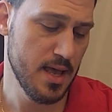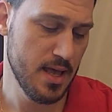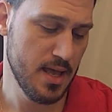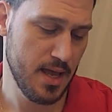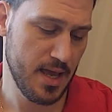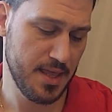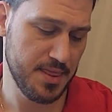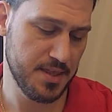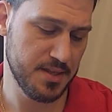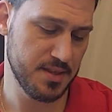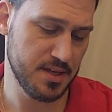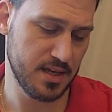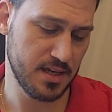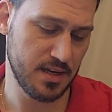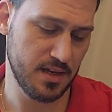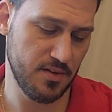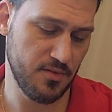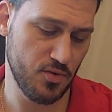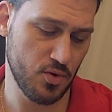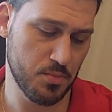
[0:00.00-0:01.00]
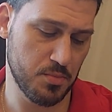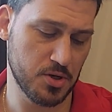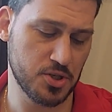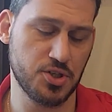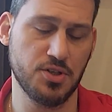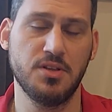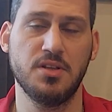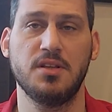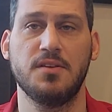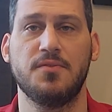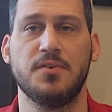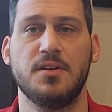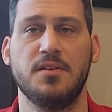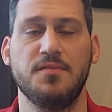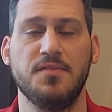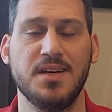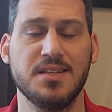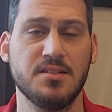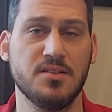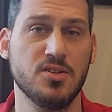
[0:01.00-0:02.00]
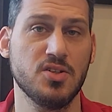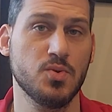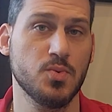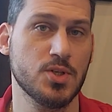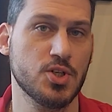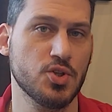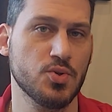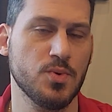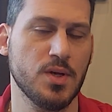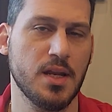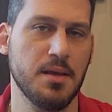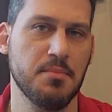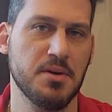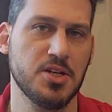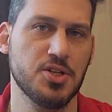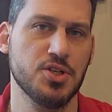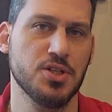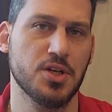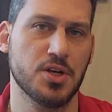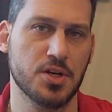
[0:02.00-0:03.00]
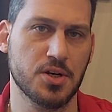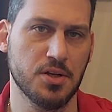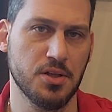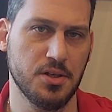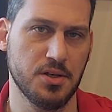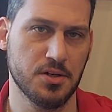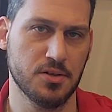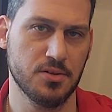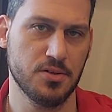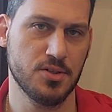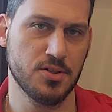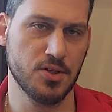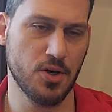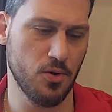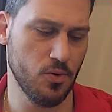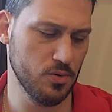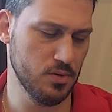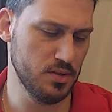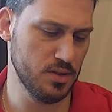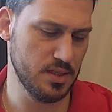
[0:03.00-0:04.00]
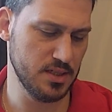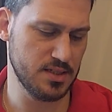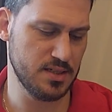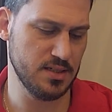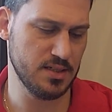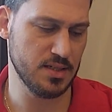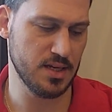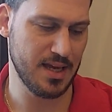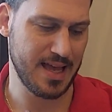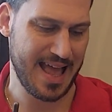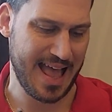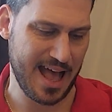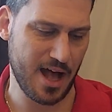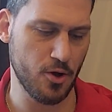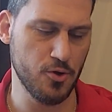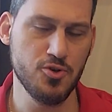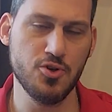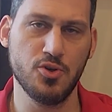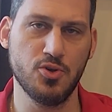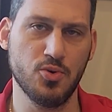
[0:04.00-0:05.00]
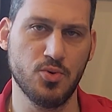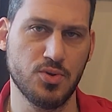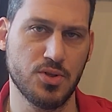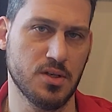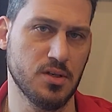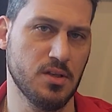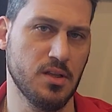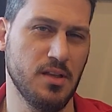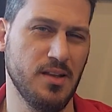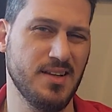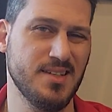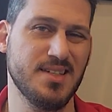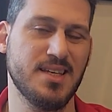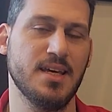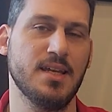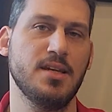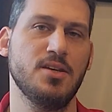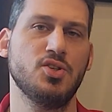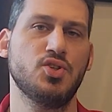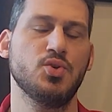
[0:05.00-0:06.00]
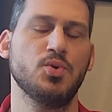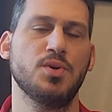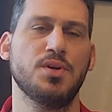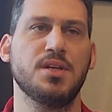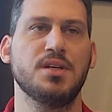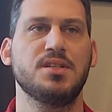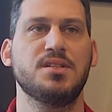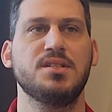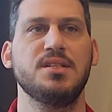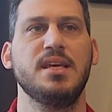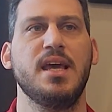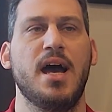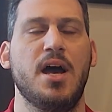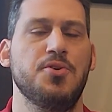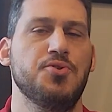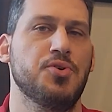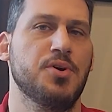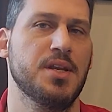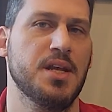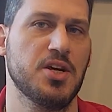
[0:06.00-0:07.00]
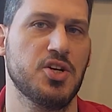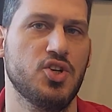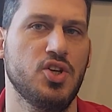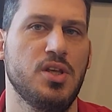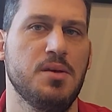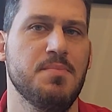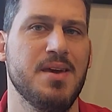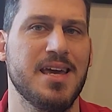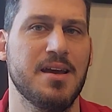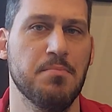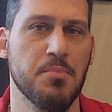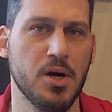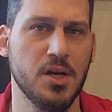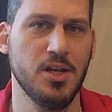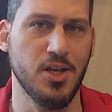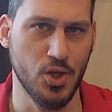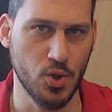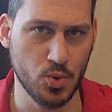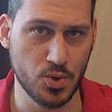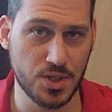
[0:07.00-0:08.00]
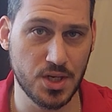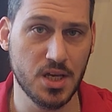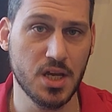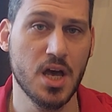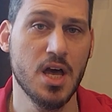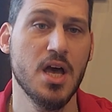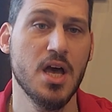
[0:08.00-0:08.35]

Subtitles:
and then they're going to give you a bunch of the different investors, which is what I mentioned earlier. So this is how you use it. Let's get into it and see how you can actually make money using